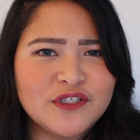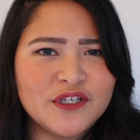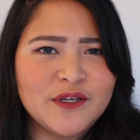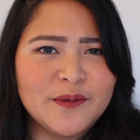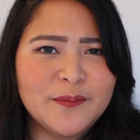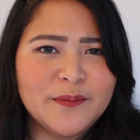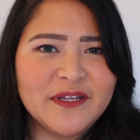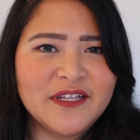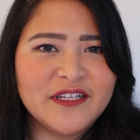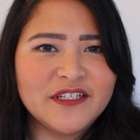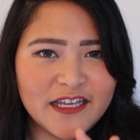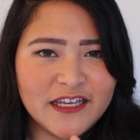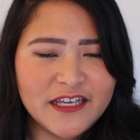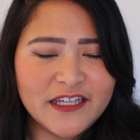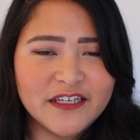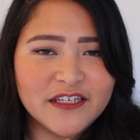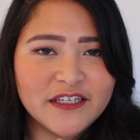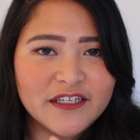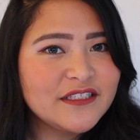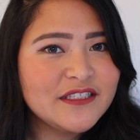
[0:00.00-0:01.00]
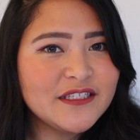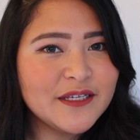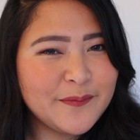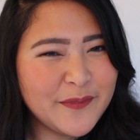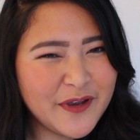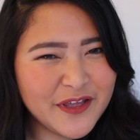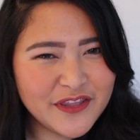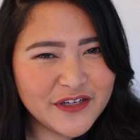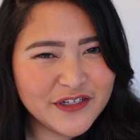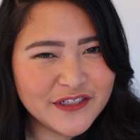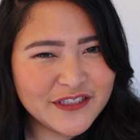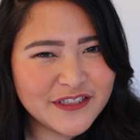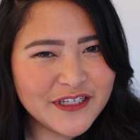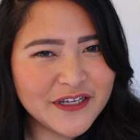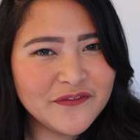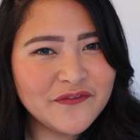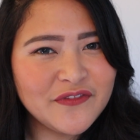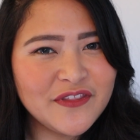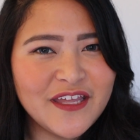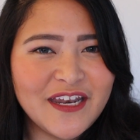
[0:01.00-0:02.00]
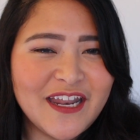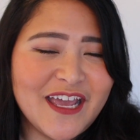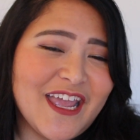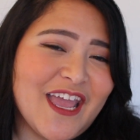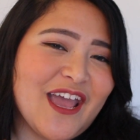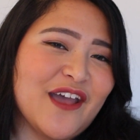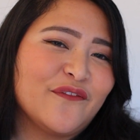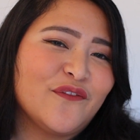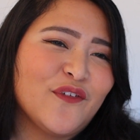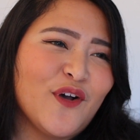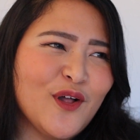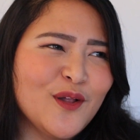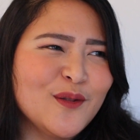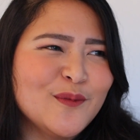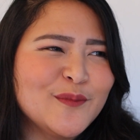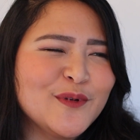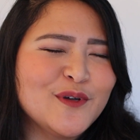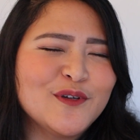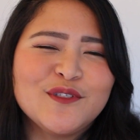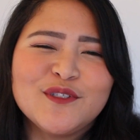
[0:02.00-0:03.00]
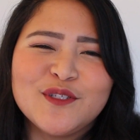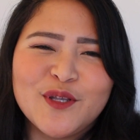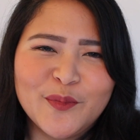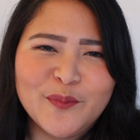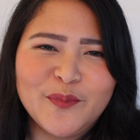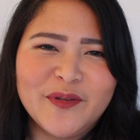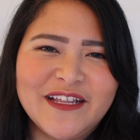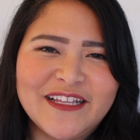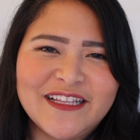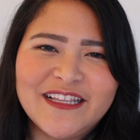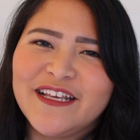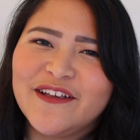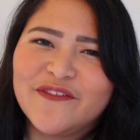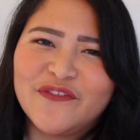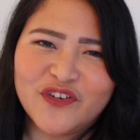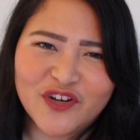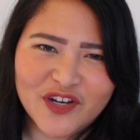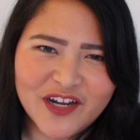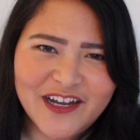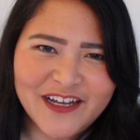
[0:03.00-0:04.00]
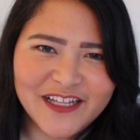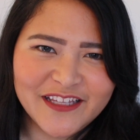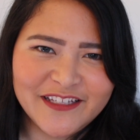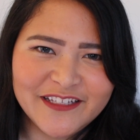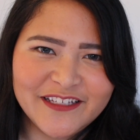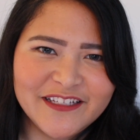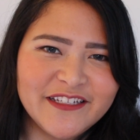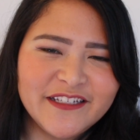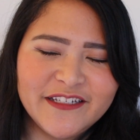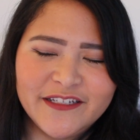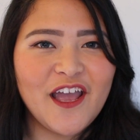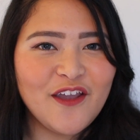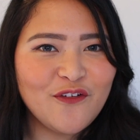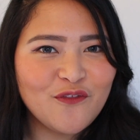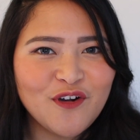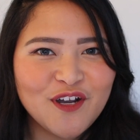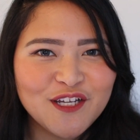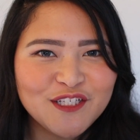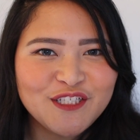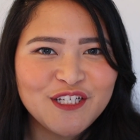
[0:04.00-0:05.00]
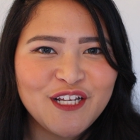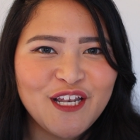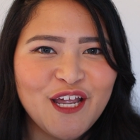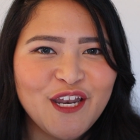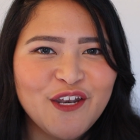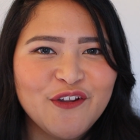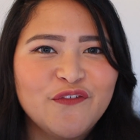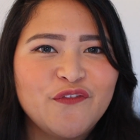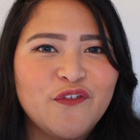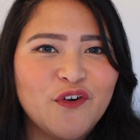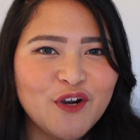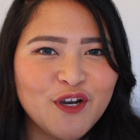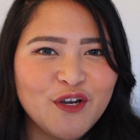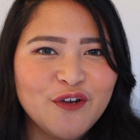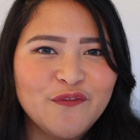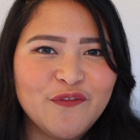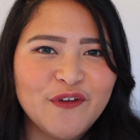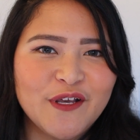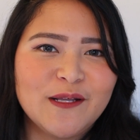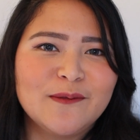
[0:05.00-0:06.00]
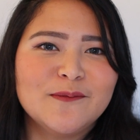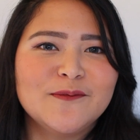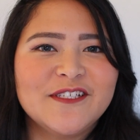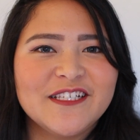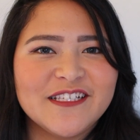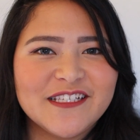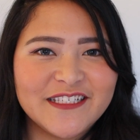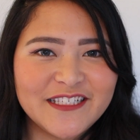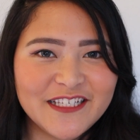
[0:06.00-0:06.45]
German, and some other stuff that I have almost completely forgotten. I watch a lot of foreign films and